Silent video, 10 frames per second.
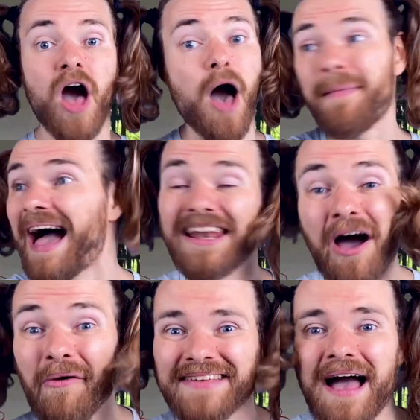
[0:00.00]

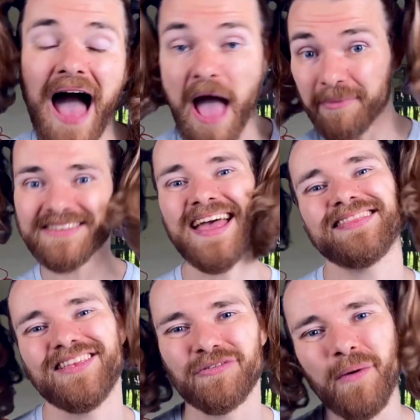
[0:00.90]
Hello, yeah, I will take
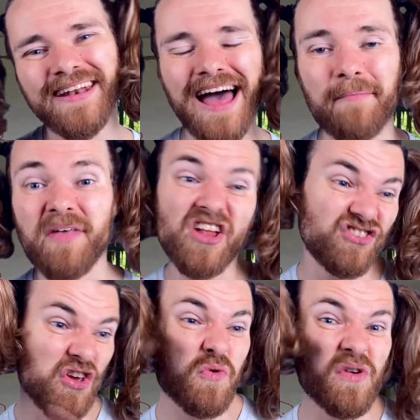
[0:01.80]
this one.
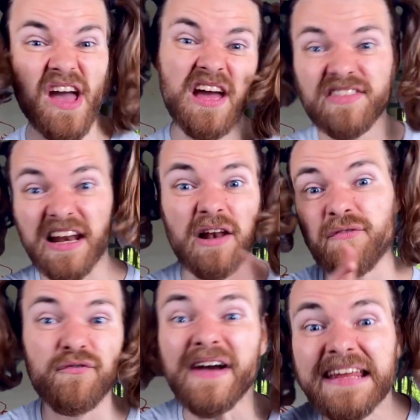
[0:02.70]
Duke, the little
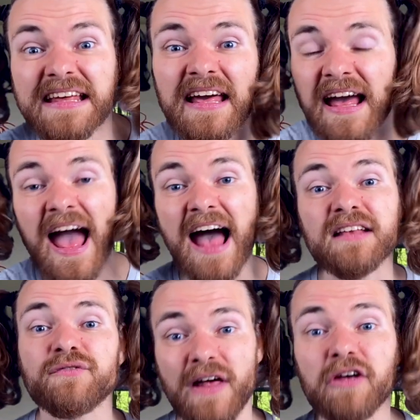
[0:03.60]
freak, has
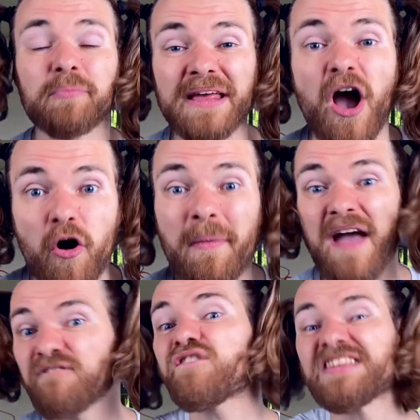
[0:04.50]
followed me home
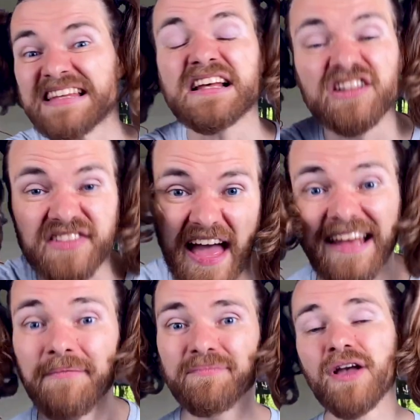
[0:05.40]
every single
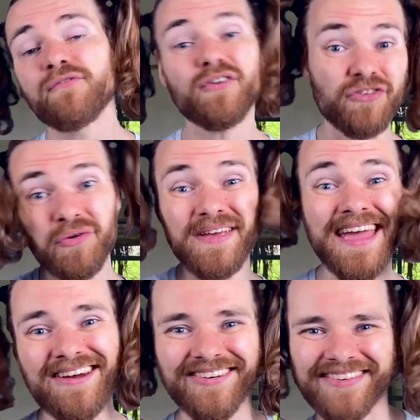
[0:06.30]
night for 2
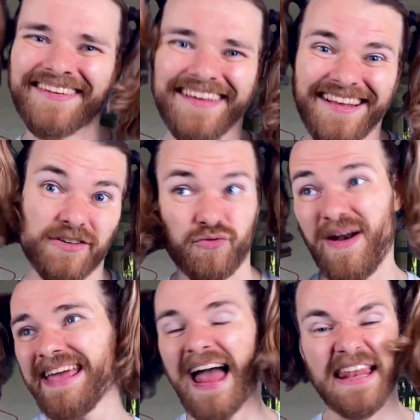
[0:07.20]
years. It's
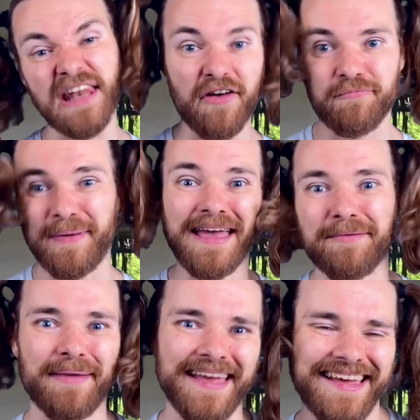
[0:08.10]
great, I love being
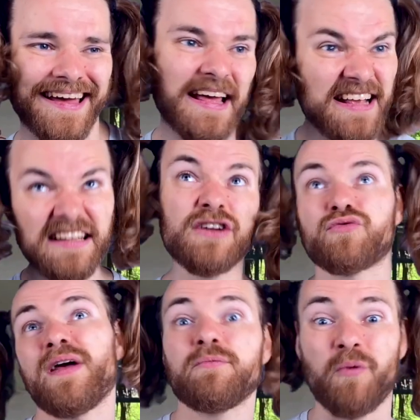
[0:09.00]
me. Isn't it
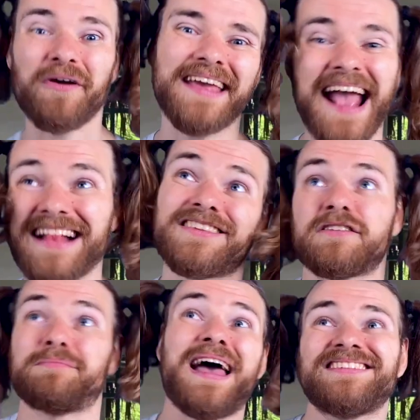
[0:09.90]
great working at
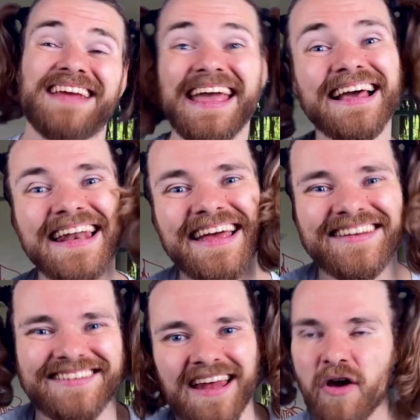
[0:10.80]
Smash English?
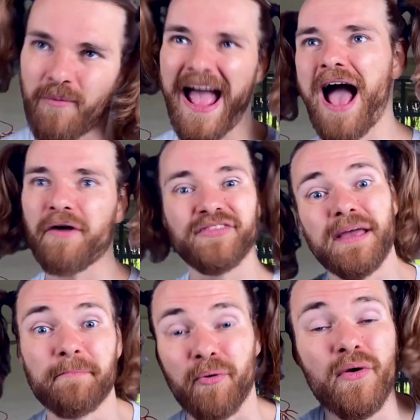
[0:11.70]
Wow, the
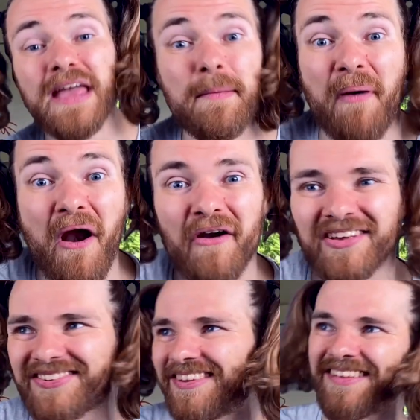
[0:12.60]
employee
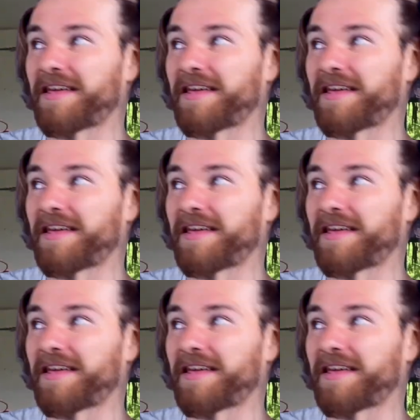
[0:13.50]
perks, they're